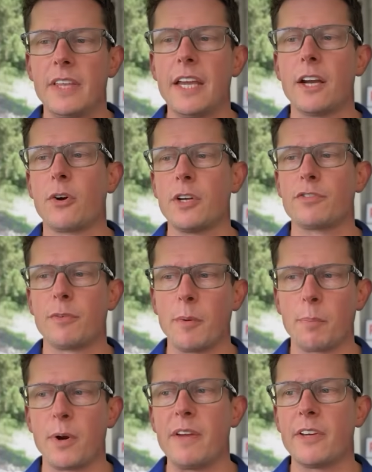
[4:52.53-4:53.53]
The increase from the
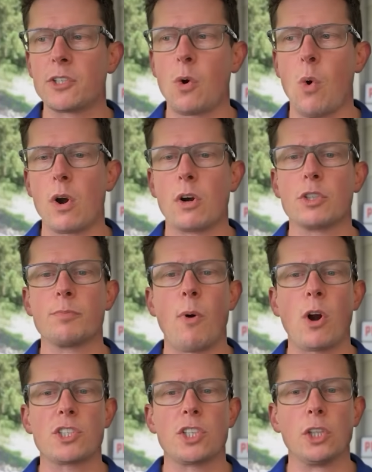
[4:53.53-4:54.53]
previous quarters
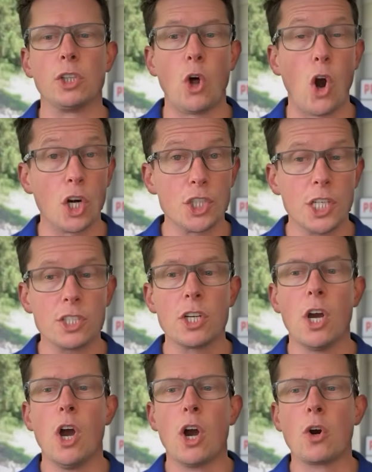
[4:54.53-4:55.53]
marks the largest
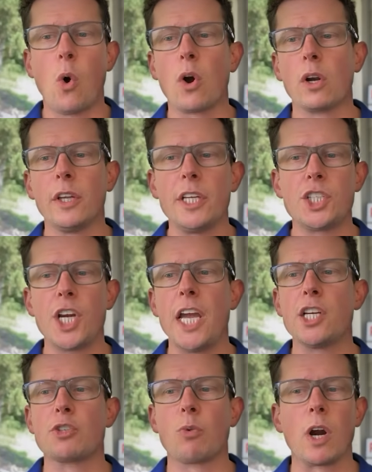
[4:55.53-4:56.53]
quarterly
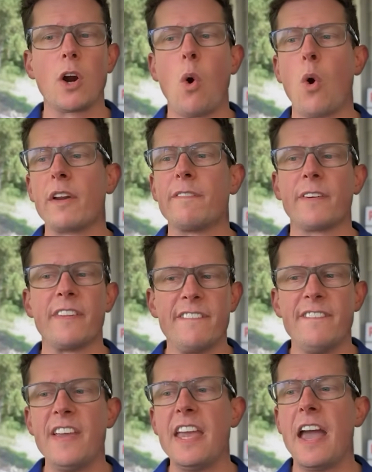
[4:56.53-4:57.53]
change recorded for the
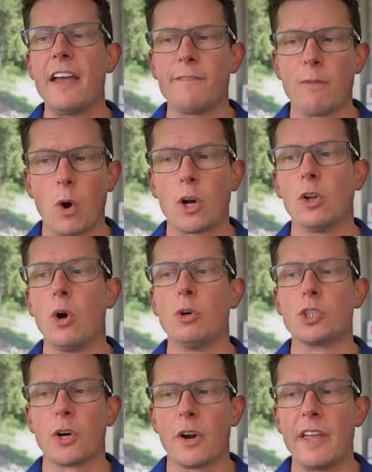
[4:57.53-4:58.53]
VA
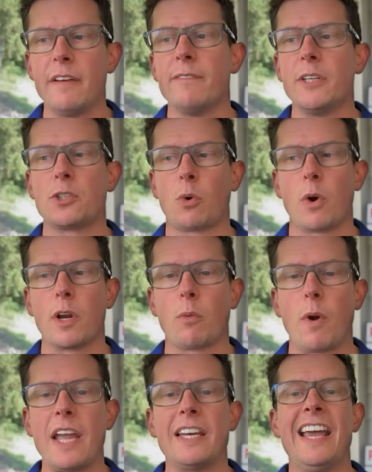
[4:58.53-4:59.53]
foreclosure inventory
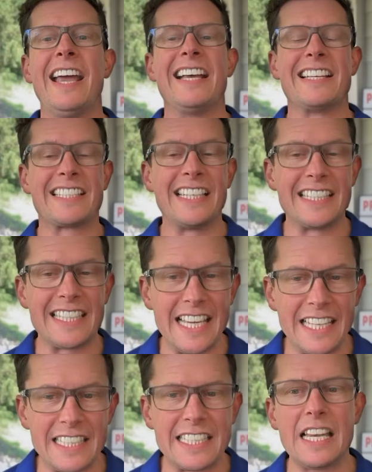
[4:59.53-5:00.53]
rate since the
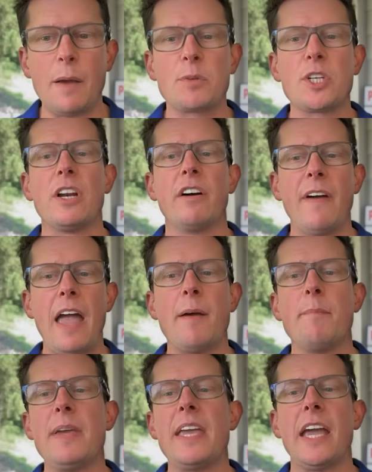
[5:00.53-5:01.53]
inception of
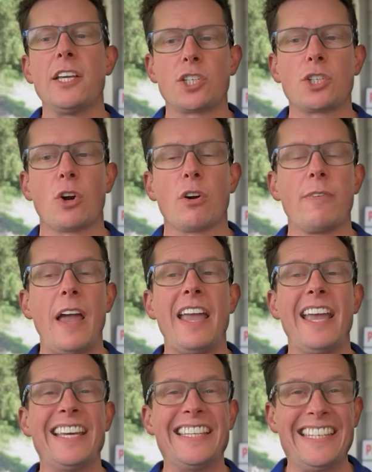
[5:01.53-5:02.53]
MBA's survey
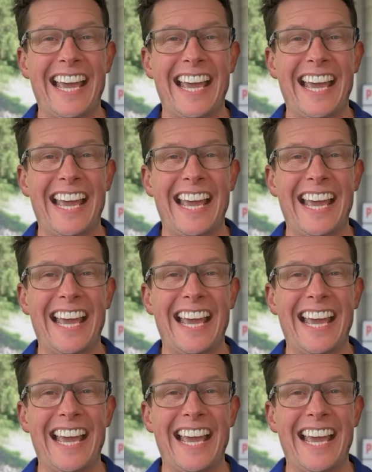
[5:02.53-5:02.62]
in